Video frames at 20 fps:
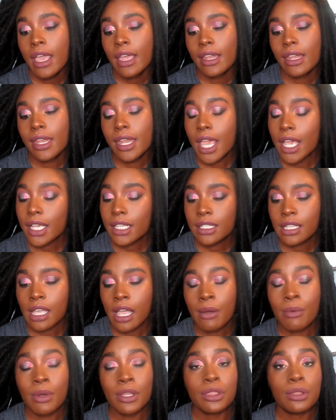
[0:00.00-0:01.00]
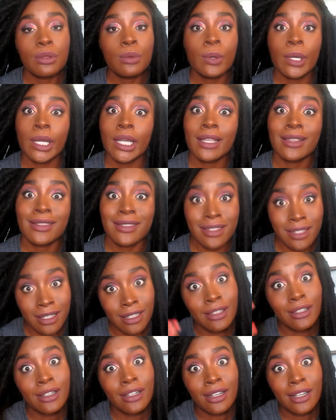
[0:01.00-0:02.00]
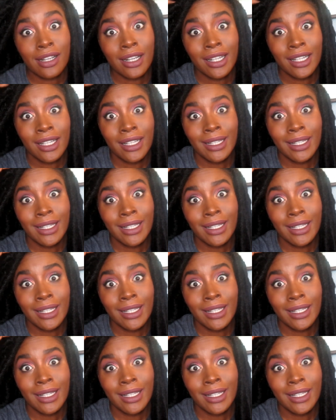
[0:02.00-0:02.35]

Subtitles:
Next, I went through a concealer